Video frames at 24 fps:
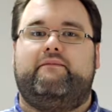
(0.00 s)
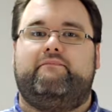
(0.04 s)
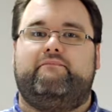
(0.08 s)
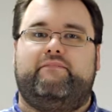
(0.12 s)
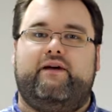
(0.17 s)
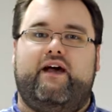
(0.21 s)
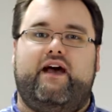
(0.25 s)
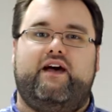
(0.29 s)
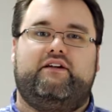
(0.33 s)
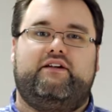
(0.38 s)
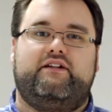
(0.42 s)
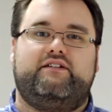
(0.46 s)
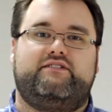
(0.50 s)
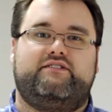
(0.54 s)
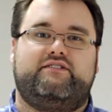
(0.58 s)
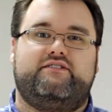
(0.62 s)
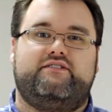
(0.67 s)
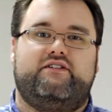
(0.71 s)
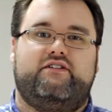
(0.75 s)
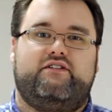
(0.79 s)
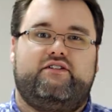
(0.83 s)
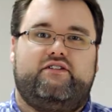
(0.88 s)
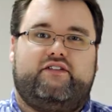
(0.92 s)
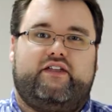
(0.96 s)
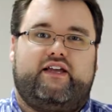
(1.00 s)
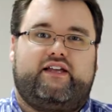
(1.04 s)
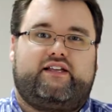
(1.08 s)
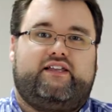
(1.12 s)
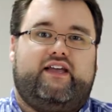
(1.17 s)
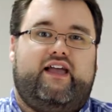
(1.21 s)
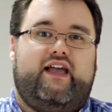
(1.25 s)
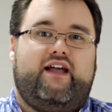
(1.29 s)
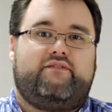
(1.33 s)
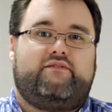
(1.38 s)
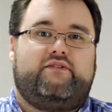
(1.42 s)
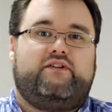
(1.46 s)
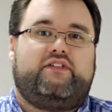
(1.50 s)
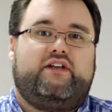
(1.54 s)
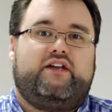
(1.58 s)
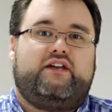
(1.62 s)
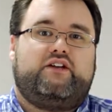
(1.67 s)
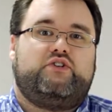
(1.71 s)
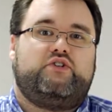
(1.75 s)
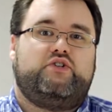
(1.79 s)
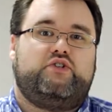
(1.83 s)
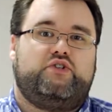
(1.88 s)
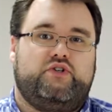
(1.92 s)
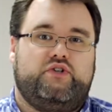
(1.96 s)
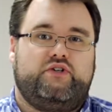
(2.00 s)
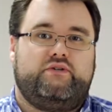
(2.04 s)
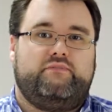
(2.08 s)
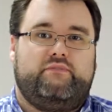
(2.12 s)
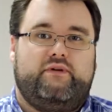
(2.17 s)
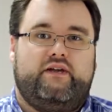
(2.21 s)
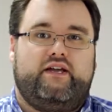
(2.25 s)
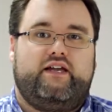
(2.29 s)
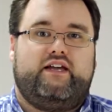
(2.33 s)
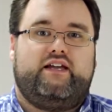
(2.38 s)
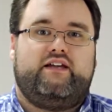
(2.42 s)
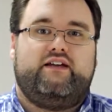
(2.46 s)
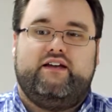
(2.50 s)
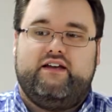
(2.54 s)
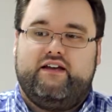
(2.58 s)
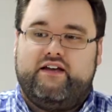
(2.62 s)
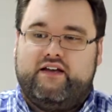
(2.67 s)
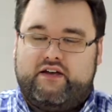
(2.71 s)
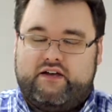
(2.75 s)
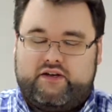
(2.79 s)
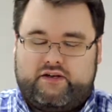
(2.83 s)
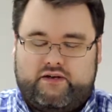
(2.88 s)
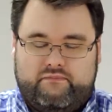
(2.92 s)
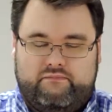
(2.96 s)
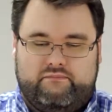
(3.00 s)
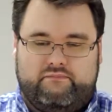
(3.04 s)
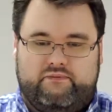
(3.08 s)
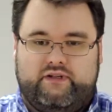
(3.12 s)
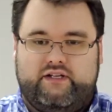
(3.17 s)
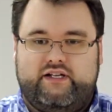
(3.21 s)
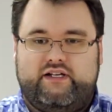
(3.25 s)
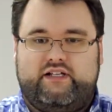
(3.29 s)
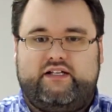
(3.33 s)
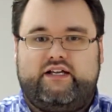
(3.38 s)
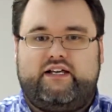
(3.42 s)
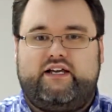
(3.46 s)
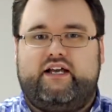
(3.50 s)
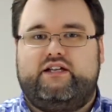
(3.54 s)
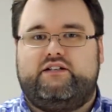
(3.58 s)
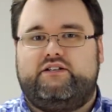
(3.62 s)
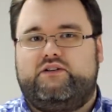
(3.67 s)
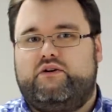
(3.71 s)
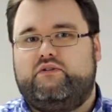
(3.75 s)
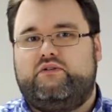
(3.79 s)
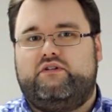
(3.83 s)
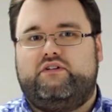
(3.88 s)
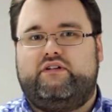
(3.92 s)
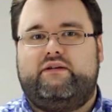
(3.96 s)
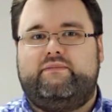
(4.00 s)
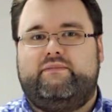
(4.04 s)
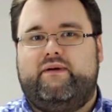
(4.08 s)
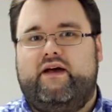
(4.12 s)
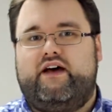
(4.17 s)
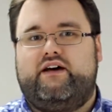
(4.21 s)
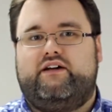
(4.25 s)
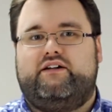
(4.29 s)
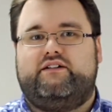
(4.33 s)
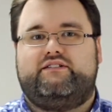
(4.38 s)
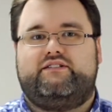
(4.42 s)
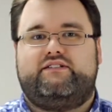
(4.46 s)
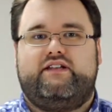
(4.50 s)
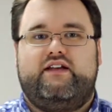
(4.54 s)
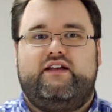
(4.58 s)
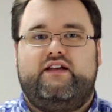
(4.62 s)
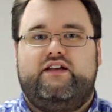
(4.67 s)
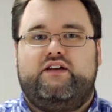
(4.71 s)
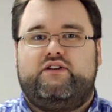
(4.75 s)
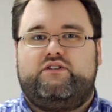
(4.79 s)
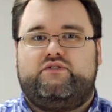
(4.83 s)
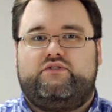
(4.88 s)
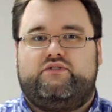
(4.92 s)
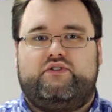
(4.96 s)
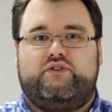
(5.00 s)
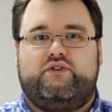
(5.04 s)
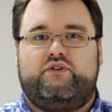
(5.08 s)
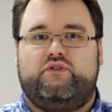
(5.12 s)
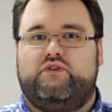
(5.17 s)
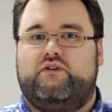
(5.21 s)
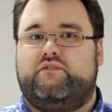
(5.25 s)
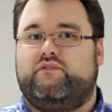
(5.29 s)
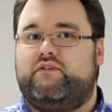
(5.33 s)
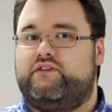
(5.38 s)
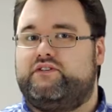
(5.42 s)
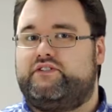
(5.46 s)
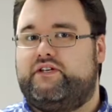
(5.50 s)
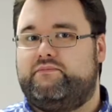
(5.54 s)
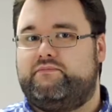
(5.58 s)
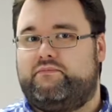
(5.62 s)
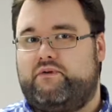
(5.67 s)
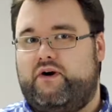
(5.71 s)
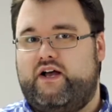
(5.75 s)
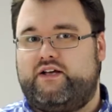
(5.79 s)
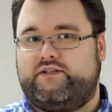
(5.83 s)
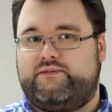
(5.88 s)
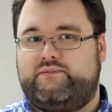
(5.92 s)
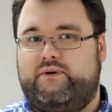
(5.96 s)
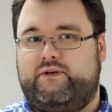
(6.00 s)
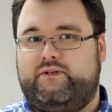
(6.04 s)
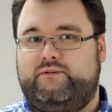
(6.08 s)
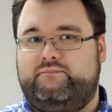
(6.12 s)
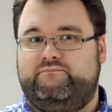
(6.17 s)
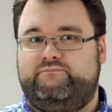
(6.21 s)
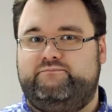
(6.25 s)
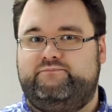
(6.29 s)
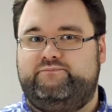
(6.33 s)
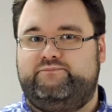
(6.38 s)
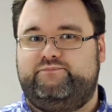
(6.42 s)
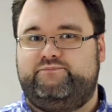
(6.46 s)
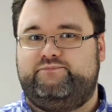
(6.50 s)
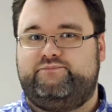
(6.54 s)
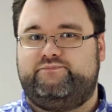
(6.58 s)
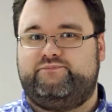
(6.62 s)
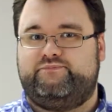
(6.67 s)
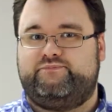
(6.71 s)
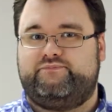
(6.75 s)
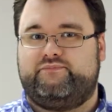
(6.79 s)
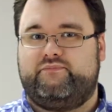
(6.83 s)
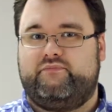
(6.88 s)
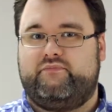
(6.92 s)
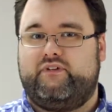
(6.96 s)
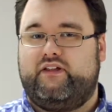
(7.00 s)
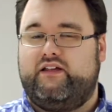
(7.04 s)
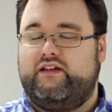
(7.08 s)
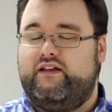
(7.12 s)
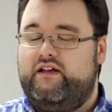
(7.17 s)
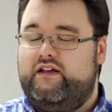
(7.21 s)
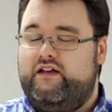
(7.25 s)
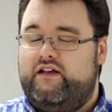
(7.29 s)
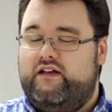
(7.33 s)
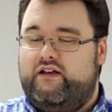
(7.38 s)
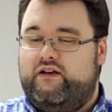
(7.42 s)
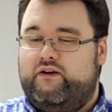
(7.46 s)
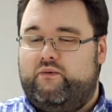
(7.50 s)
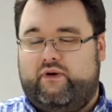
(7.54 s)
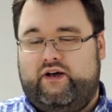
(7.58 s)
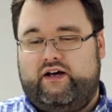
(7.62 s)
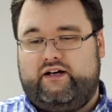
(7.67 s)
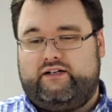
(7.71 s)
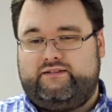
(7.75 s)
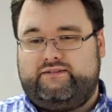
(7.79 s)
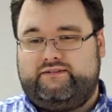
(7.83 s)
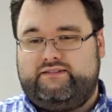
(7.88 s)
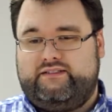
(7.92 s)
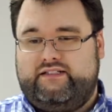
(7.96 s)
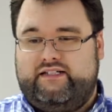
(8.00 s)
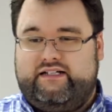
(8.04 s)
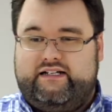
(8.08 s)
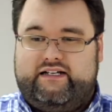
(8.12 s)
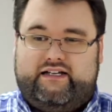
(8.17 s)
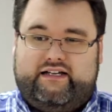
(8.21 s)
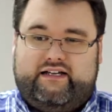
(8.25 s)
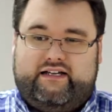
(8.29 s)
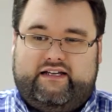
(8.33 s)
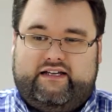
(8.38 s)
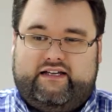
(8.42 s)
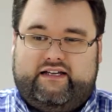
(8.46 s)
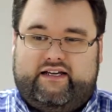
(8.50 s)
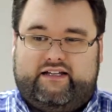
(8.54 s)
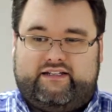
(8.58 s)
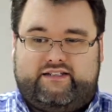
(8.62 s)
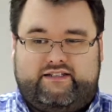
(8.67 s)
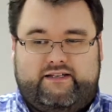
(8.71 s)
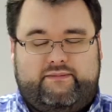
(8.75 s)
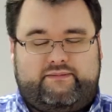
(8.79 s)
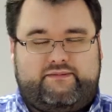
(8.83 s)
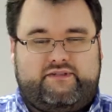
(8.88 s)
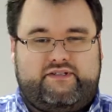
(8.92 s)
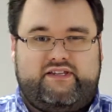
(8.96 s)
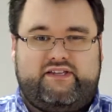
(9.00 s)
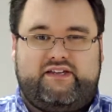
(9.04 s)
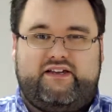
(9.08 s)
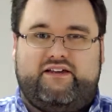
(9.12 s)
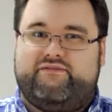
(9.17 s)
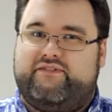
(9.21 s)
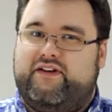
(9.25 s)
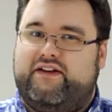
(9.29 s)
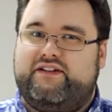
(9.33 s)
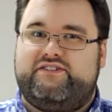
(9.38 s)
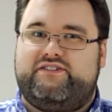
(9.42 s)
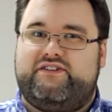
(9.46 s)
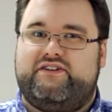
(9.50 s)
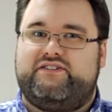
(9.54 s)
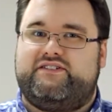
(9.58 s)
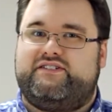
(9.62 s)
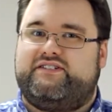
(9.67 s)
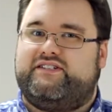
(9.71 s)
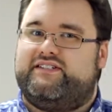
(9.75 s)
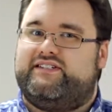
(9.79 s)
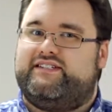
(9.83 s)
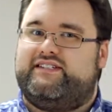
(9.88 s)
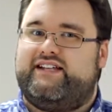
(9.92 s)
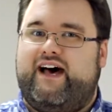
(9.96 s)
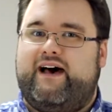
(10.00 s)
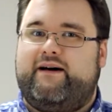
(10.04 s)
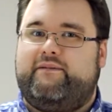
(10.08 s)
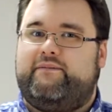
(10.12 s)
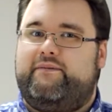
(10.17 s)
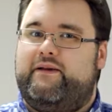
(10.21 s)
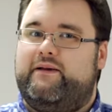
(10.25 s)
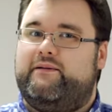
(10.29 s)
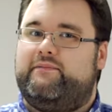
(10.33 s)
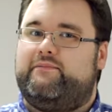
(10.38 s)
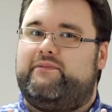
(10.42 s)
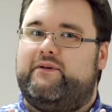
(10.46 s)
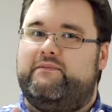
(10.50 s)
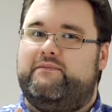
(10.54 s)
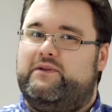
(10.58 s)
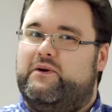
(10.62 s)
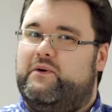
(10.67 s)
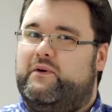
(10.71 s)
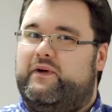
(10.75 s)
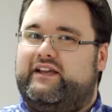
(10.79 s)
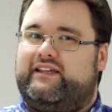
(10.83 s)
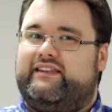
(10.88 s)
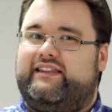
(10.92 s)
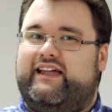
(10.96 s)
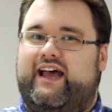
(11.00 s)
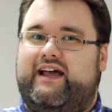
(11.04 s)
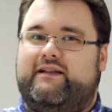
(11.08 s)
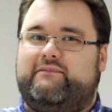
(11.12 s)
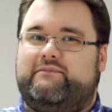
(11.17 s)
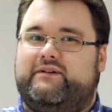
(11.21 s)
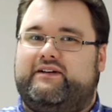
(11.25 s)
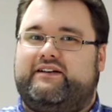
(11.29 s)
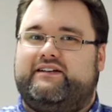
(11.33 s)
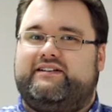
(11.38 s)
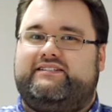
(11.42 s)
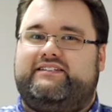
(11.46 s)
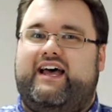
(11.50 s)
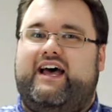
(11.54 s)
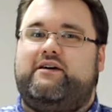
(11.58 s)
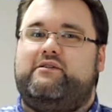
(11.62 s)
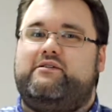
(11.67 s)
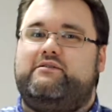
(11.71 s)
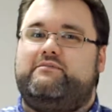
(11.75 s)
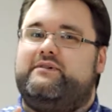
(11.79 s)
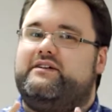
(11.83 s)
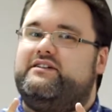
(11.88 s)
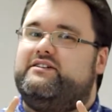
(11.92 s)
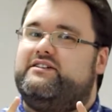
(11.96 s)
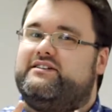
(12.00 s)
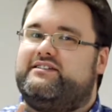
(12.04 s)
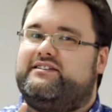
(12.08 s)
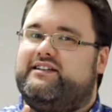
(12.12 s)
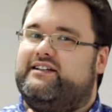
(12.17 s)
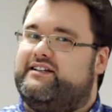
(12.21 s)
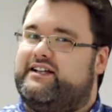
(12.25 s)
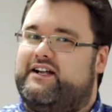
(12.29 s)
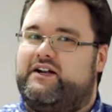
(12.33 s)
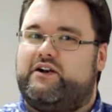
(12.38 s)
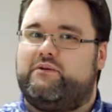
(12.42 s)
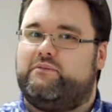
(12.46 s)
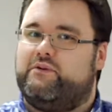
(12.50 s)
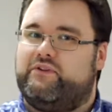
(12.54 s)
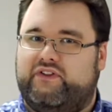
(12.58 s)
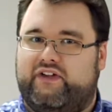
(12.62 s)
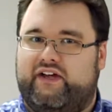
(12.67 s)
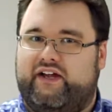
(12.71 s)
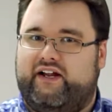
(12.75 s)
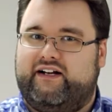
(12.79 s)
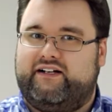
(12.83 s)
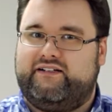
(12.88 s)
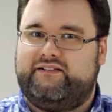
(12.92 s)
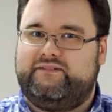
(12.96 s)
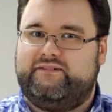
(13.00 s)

balance, like everything should be, completely and totally balanced, so the universe can prosper. Well, it's up to the Avengers to stop him from doing that, because that would be just a terrible thing.